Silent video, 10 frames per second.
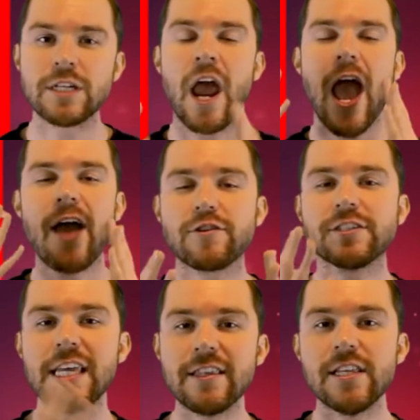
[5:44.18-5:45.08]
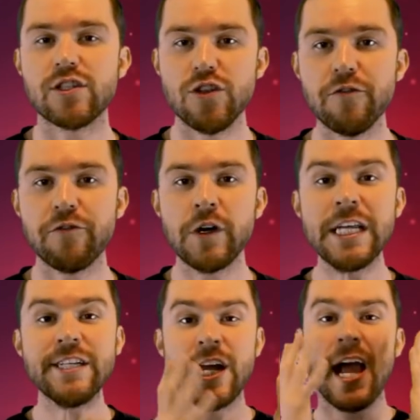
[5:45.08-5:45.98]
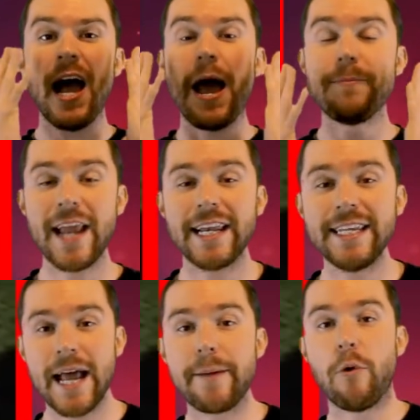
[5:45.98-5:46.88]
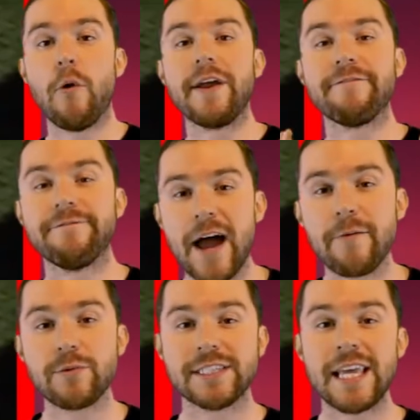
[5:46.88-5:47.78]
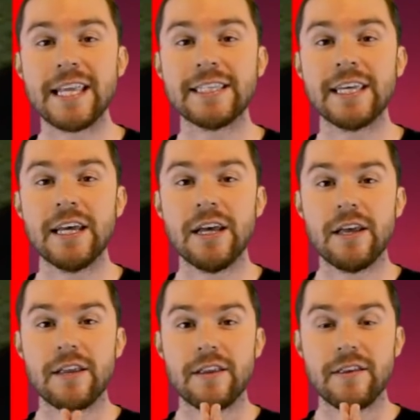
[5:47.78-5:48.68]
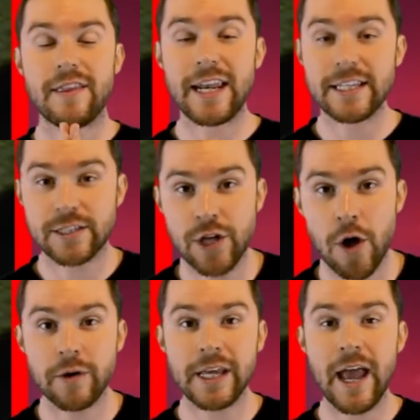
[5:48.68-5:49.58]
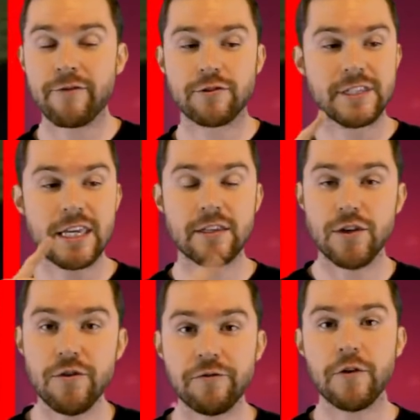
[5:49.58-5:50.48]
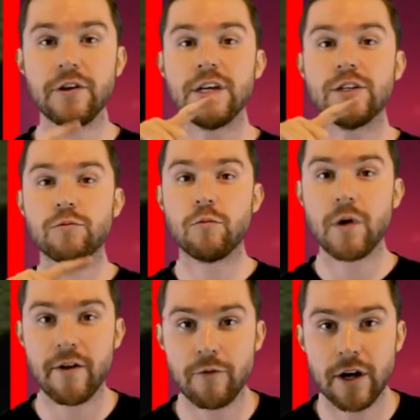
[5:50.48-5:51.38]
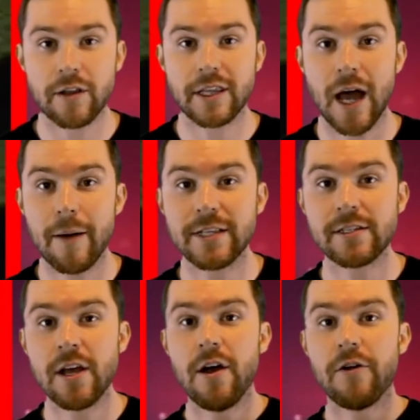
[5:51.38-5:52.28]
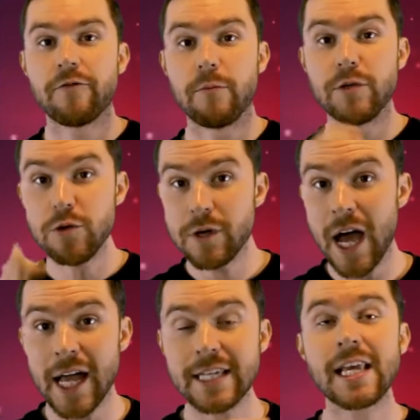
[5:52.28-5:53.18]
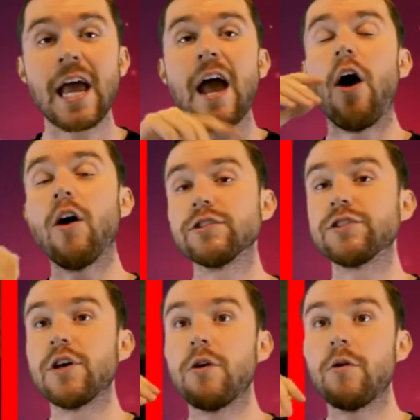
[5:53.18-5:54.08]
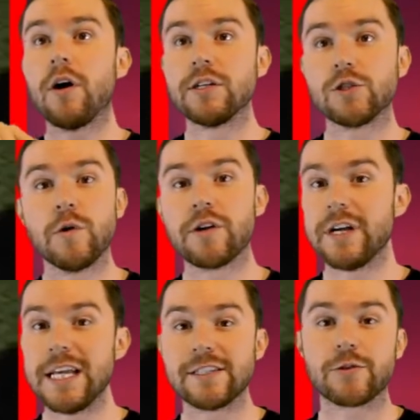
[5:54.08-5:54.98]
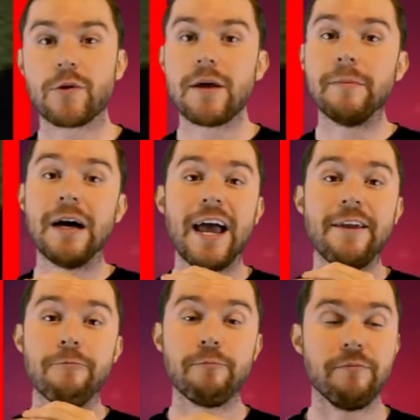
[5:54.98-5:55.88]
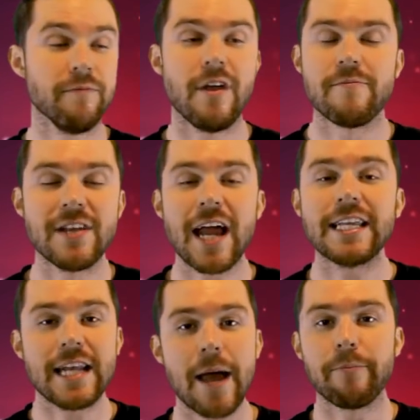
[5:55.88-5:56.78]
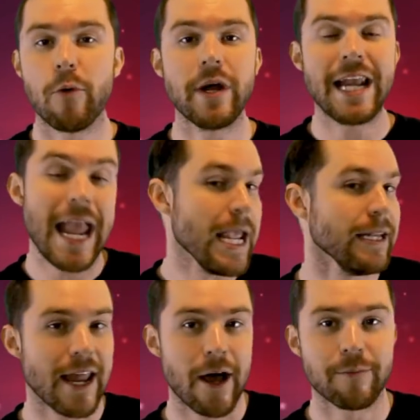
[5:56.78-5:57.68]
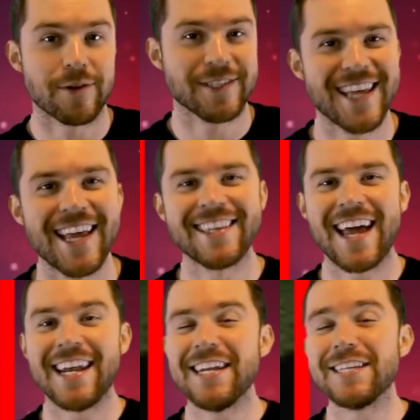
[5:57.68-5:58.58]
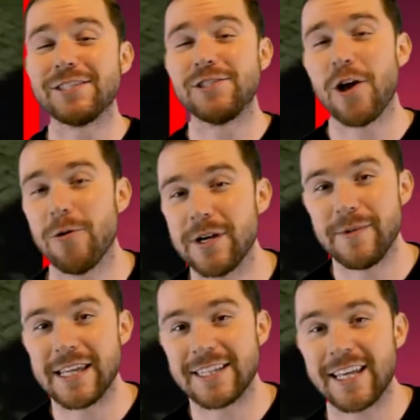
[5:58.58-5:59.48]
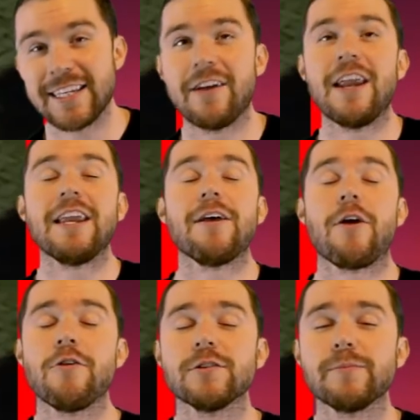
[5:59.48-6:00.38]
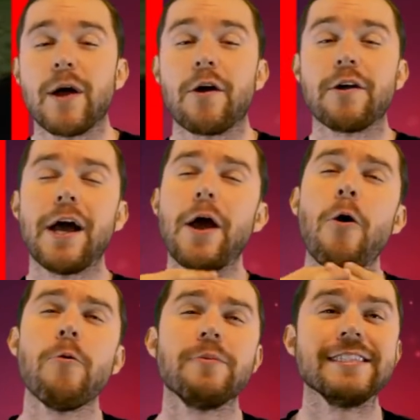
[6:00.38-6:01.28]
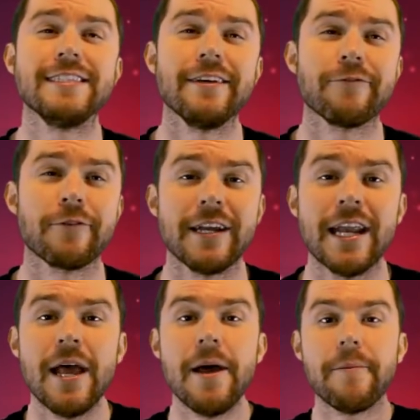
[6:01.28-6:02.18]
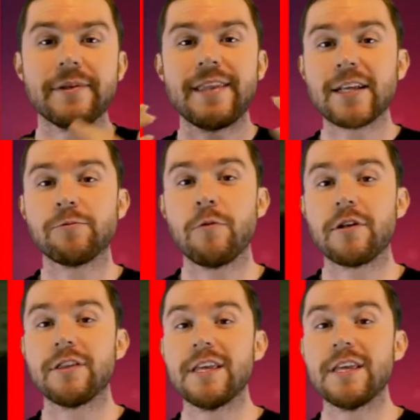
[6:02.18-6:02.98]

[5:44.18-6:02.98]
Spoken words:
which after seeing this new footage, I'm 99.5% that it's Tony. After seeing the new footage, what I've read on the comments from you guys, also on Twitter and Instagram, I am 99.8% that it is Tony being taken down, and it hurts my heart. I hope it's different, but that's where